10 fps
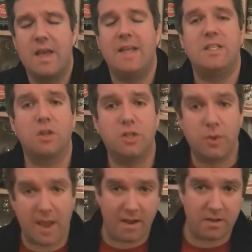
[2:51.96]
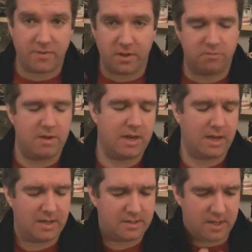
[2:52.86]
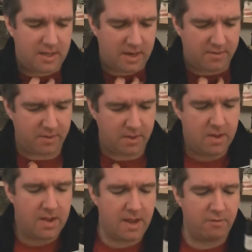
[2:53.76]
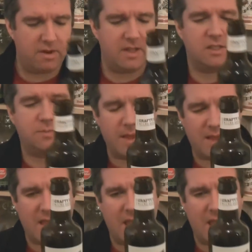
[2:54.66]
it's not too characterful, really lets the kind of the ingredients speak